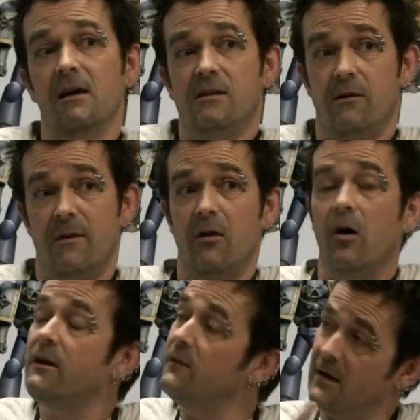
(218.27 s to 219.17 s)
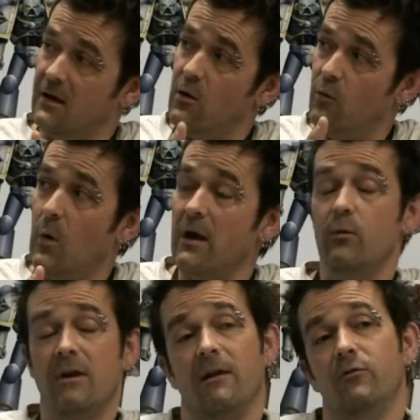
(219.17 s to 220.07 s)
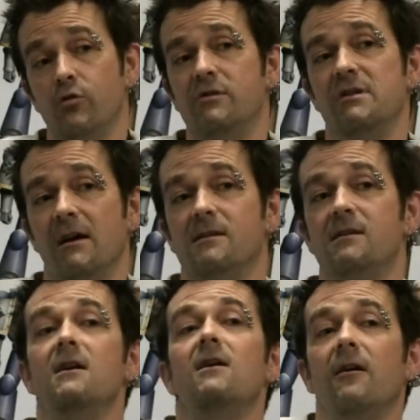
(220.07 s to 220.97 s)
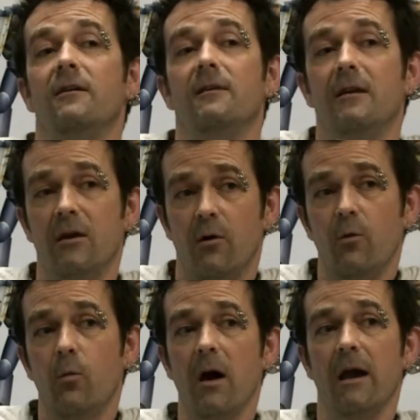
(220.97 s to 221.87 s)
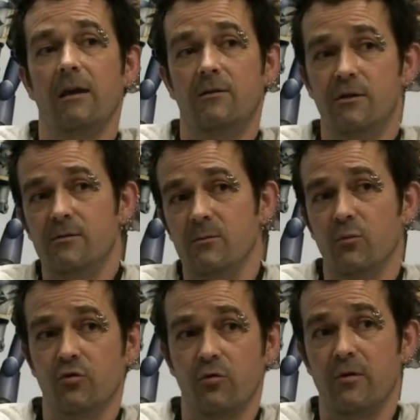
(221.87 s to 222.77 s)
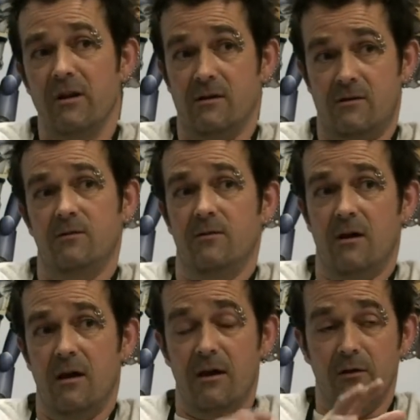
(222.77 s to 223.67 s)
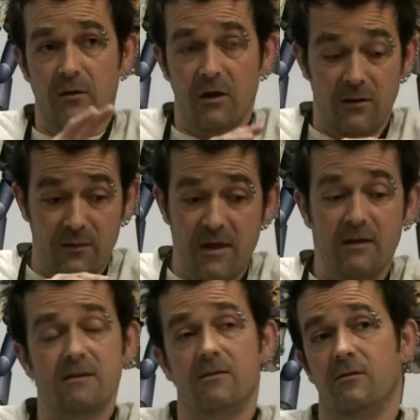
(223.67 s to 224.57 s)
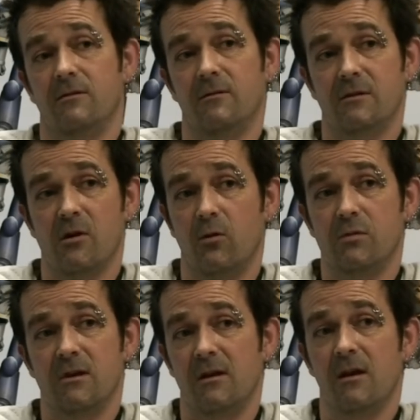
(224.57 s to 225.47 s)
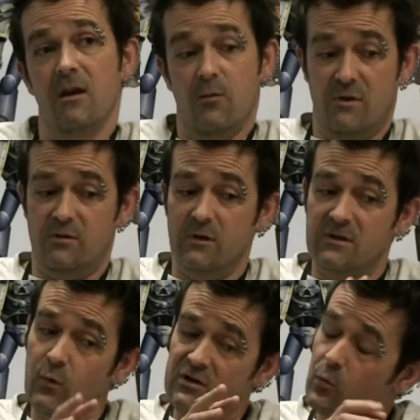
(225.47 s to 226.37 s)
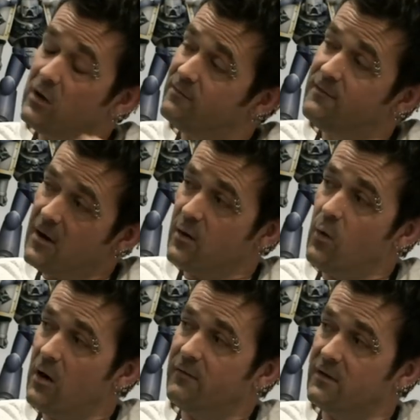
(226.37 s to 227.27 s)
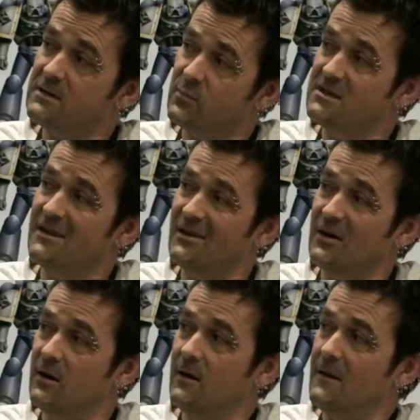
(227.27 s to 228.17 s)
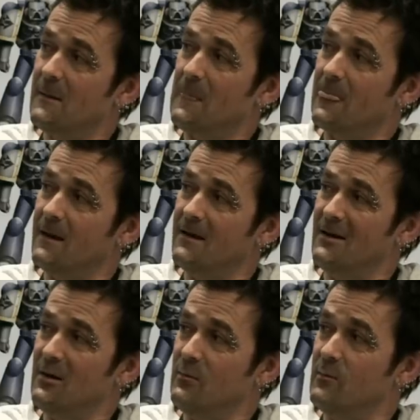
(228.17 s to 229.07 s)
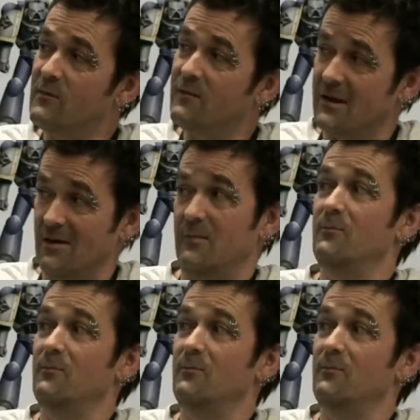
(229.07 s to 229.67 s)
So then I can then go away, we can have good chats, I can then go away, do some drawings, and then start on the sculpting, which worked very well for this particular figure.